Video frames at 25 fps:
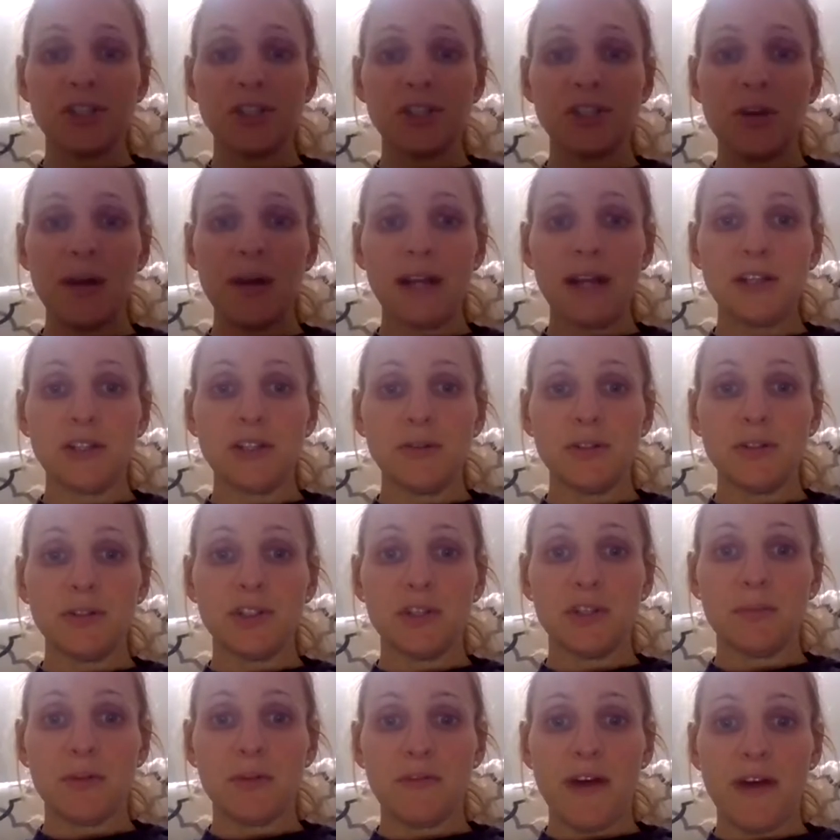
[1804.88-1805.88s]
show you how to do it
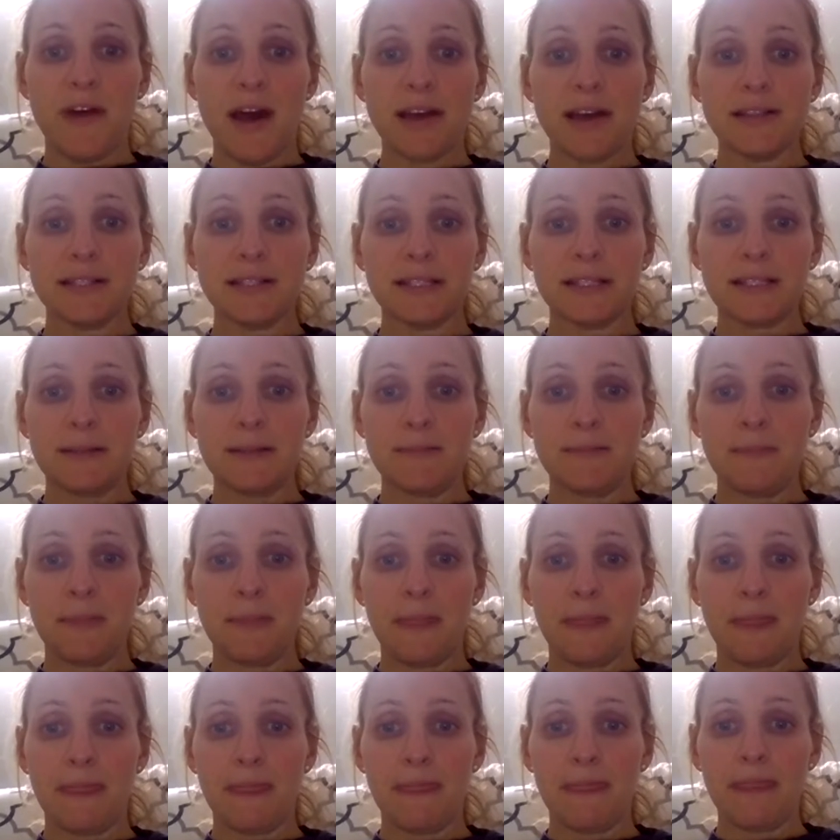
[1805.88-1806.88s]
super fast.
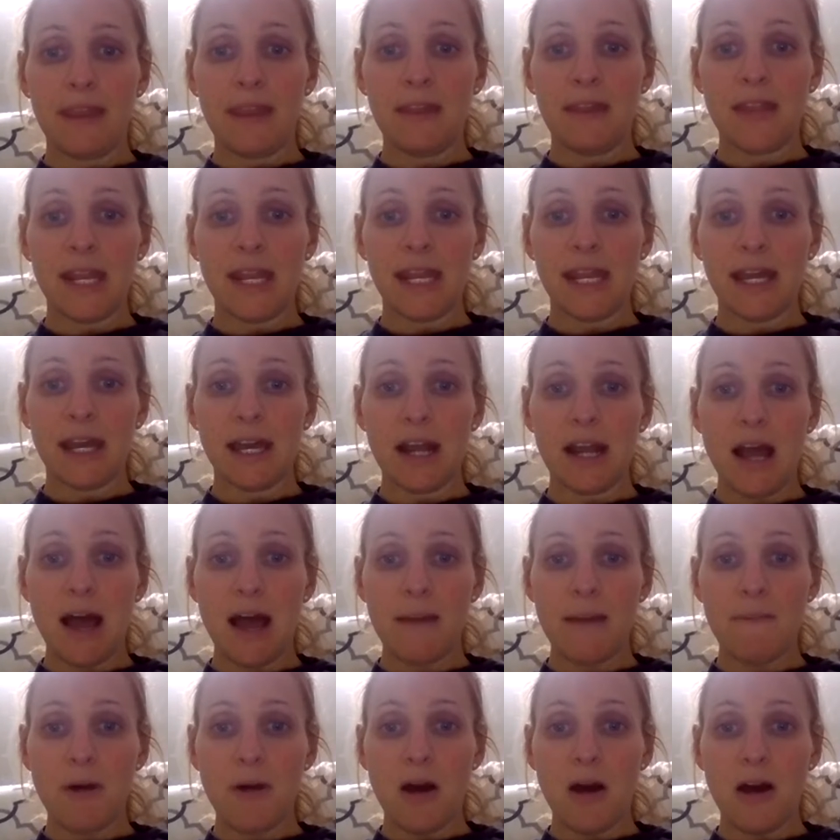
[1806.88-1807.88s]
And then I gotta
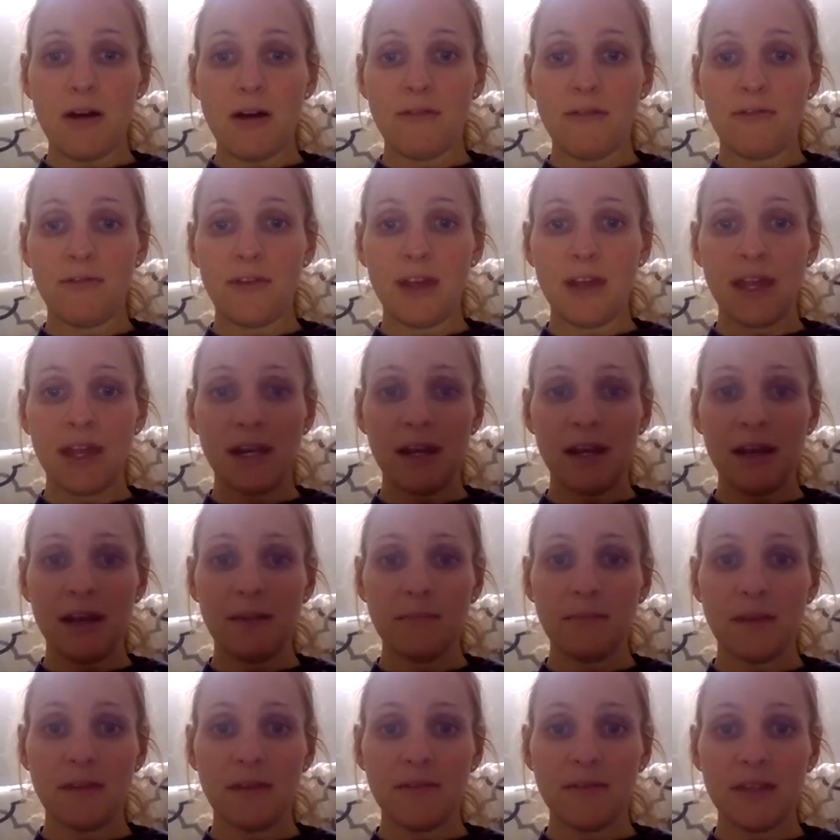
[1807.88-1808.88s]
hop off and
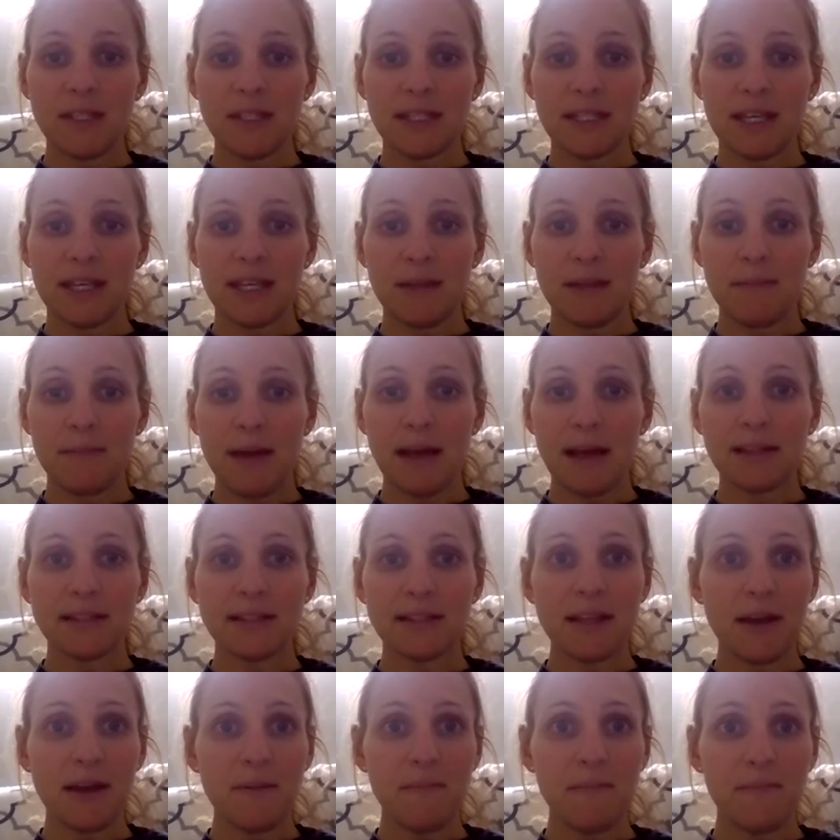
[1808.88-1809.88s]
give this kid a
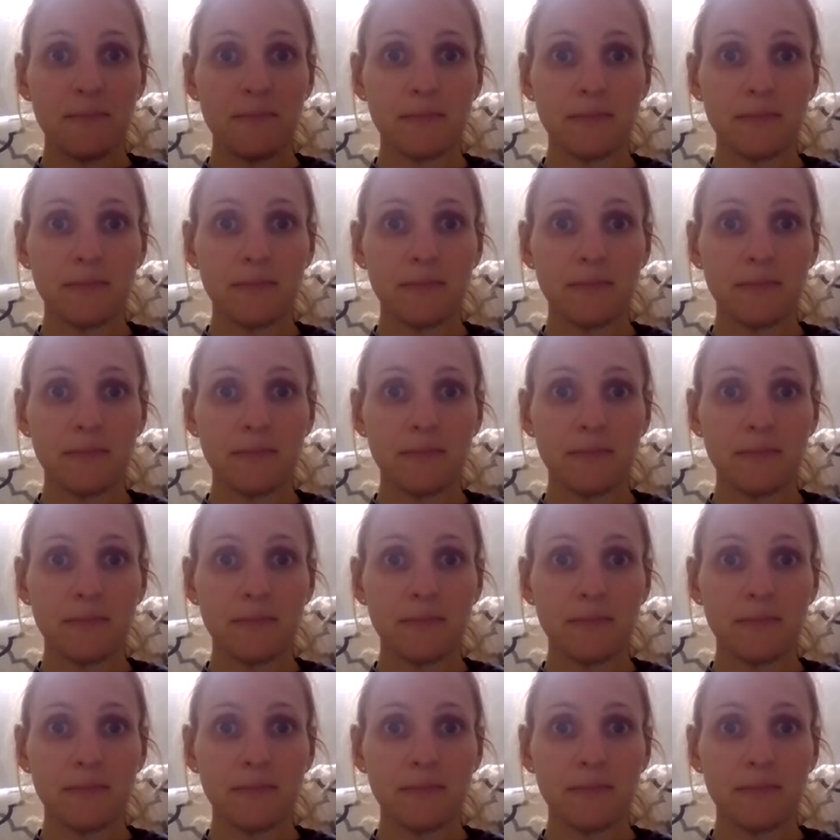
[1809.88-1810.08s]
bathtub.